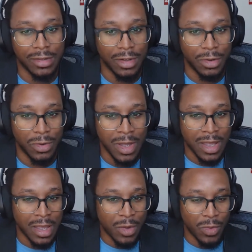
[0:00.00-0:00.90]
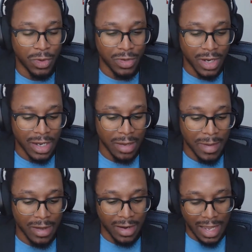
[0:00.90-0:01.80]
So, when you're talking
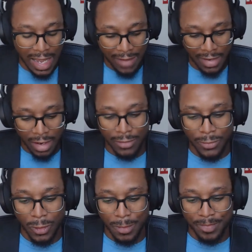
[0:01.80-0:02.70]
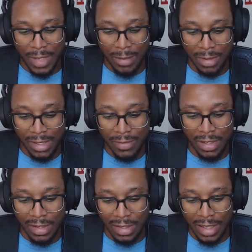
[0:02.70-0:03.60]
about, I have an art form, I believe
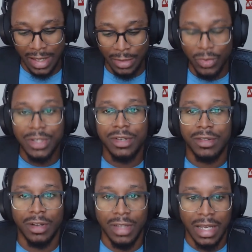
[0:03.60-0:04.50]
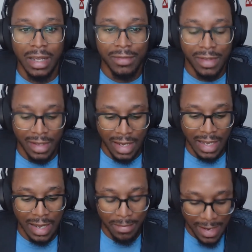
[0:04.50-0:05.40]
it enriches our lives,
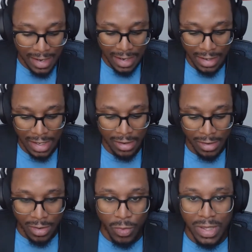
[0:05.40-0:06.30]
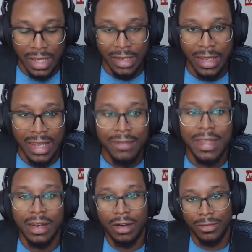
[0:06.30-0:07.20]
and I'm making it here. When they give
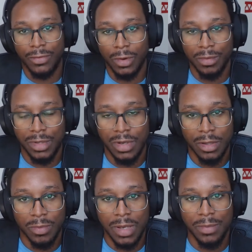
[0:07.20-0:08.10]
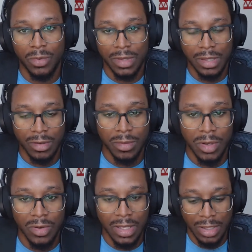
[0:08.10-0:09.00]
that art form to other people within their
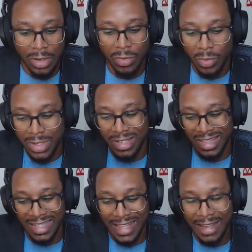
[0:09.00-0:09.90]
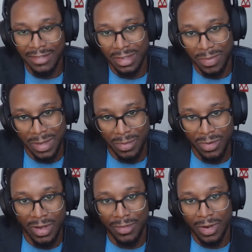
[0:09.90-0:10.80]
community, they're enriching the lives of the
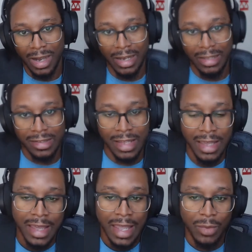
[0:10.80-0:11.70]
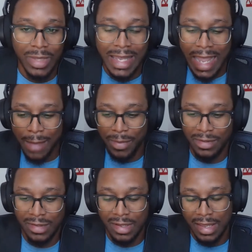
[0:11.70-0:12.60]
people of their audience. And when that
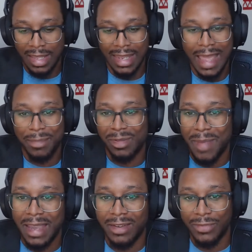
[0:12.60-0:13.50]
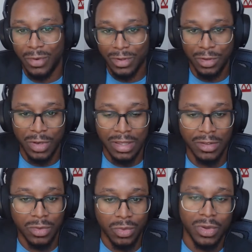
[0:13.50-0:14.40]
happens and it happens back and forth, you get
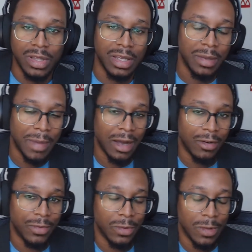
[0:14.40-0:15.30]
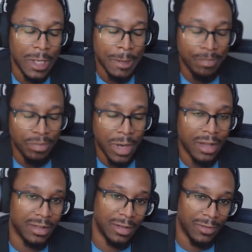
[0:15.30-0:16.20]
this really powerful
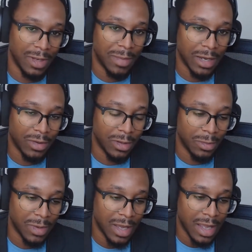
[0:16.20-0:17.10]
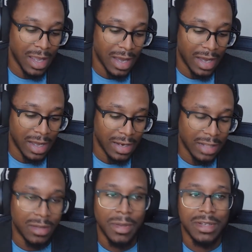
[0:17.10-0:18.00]
positive feedback loop. Uh,
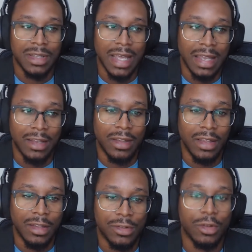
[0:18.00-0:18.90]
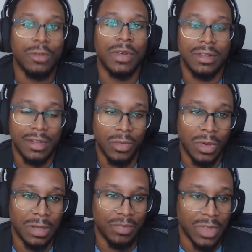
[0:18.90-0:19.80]
not to mention that serving
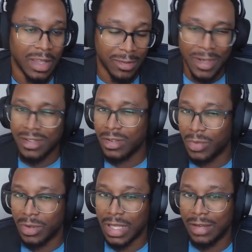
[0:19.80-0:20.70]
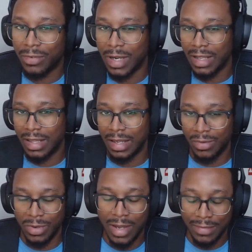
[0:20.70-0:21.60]
someone, especially in real life, right? Like
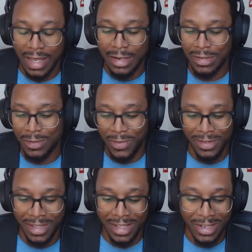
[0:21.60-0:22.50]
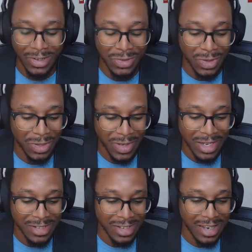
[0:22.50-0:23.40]
when you have to actually physically go to a
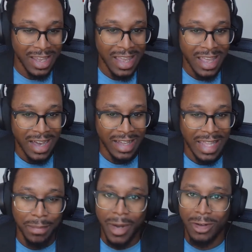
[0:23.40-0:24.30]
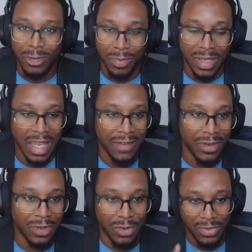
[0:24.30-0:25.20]
location, uh, that models
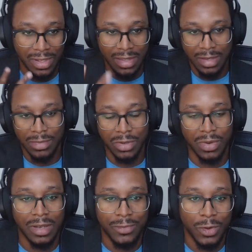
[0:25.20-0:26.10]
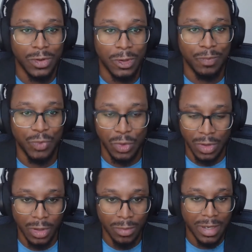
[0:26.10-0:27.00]
behavior. You see them doing it for you, you
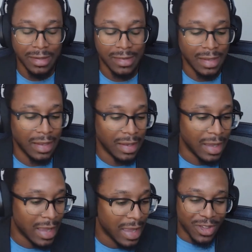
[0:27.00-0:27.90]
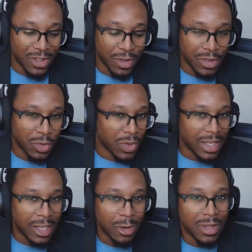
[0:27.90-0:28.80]
learn by seeing. So it's a
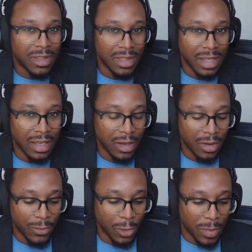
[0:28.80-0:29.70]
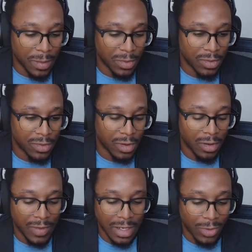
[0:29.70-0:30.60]
really human thing for people to
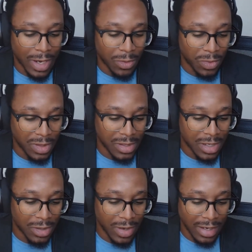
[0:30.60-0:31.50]
serve and interact with each other.